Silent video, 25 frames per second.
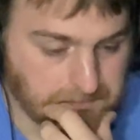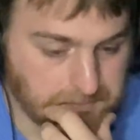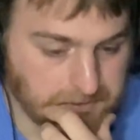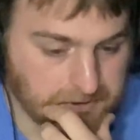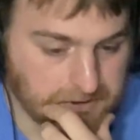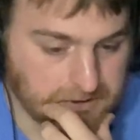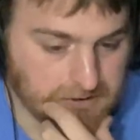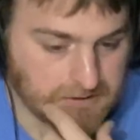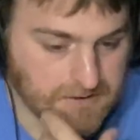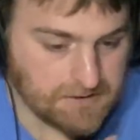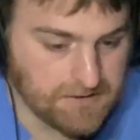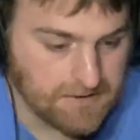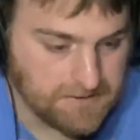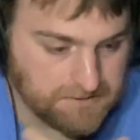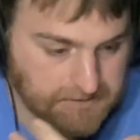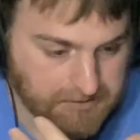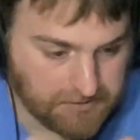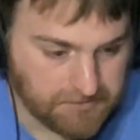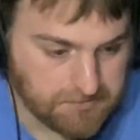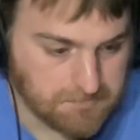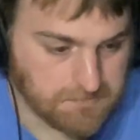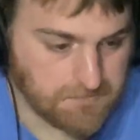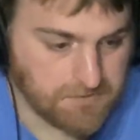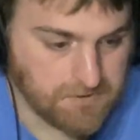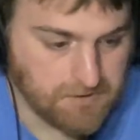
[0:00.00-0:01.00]
But that's,
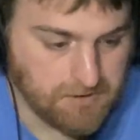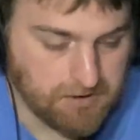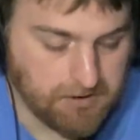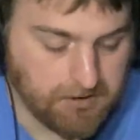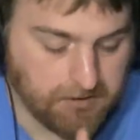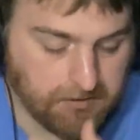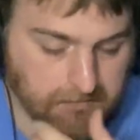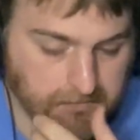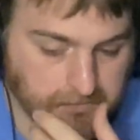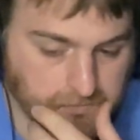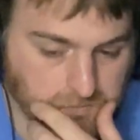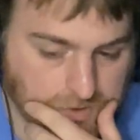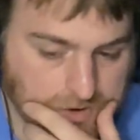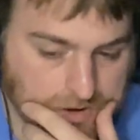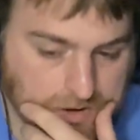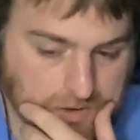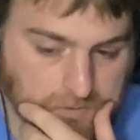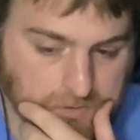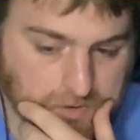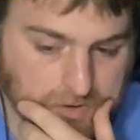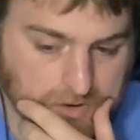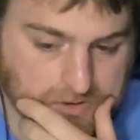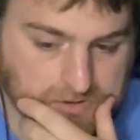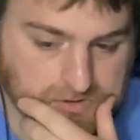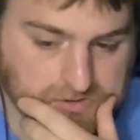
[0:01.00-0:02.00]
why I
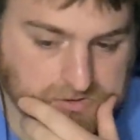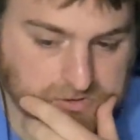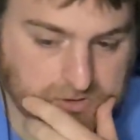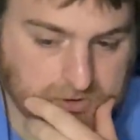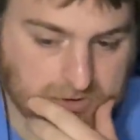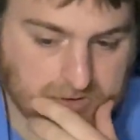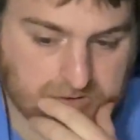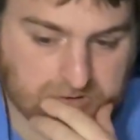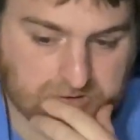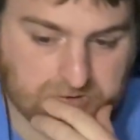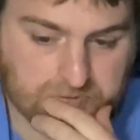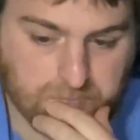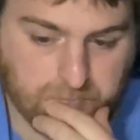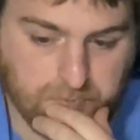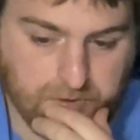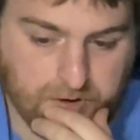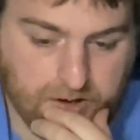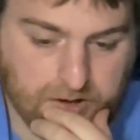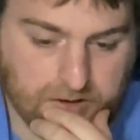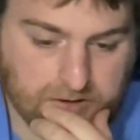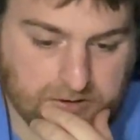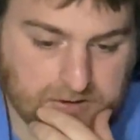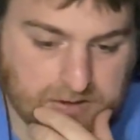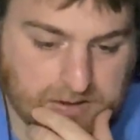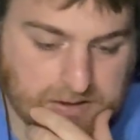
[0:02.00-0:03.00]
want to start this
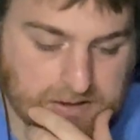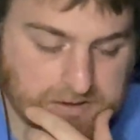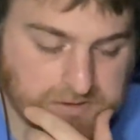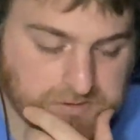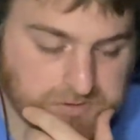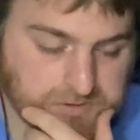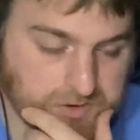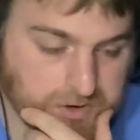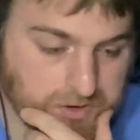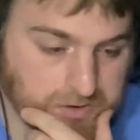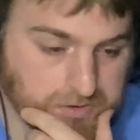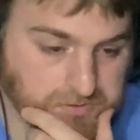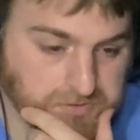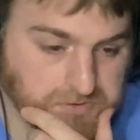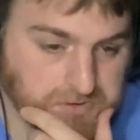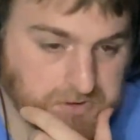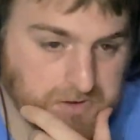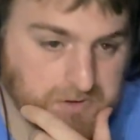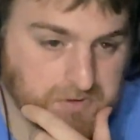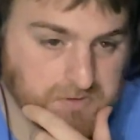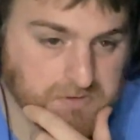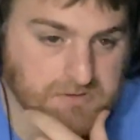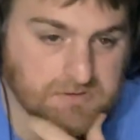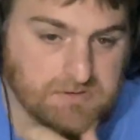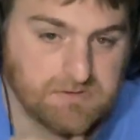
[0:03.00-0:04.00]
podcast
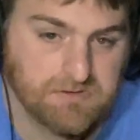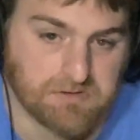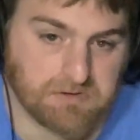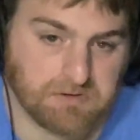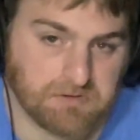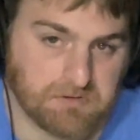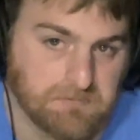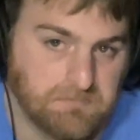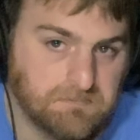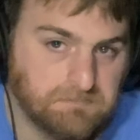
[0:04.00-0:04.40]
also, is to,